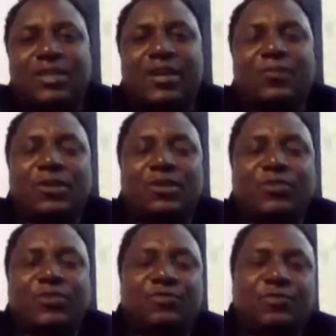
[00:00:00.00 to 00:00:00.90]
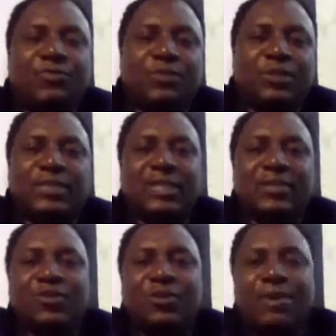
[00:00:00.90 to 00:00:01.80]
show here. We need some
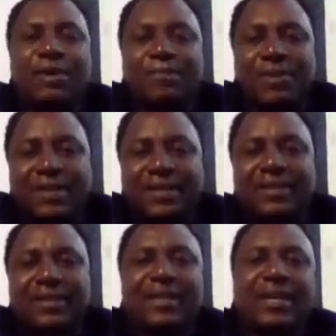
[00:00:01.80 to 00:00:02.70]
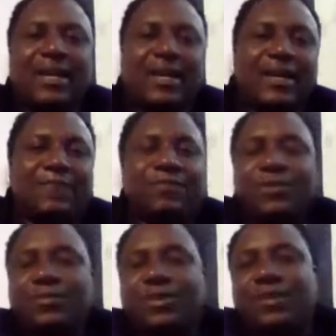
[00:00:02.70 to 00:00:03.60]
musicians to come and play. Hmm. Uh,
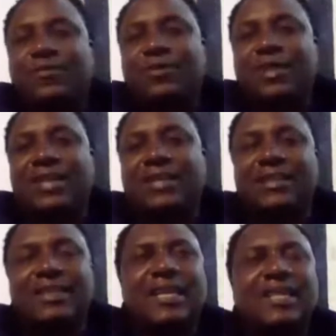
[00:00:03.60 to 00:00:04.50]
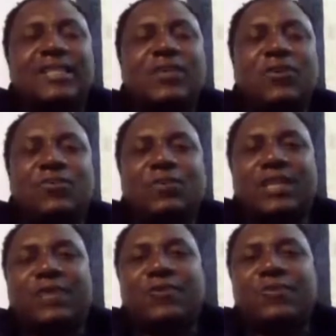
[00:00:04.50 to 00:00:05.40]
but look at there's a lot
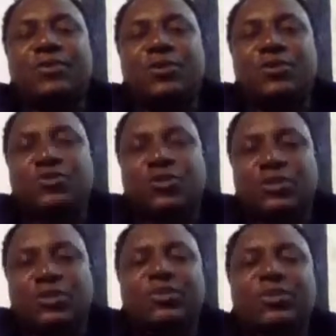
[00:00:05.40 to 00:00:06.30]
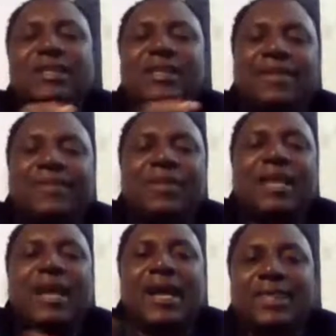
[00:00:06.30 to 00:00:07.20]
more that could be done structurally. But
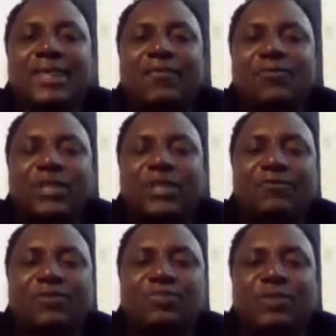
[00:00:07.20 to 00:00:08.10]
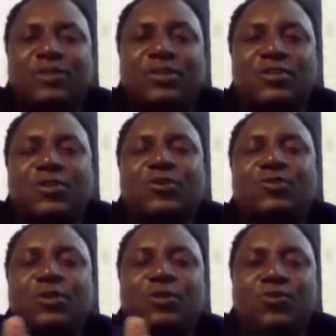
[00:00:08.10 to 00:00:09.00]
I think what I've just mentioned is
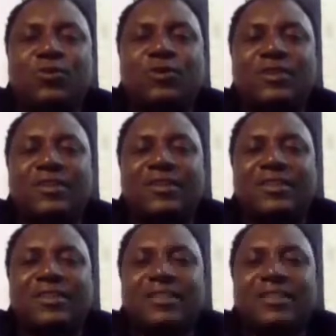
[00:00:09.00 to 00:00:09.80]
also the good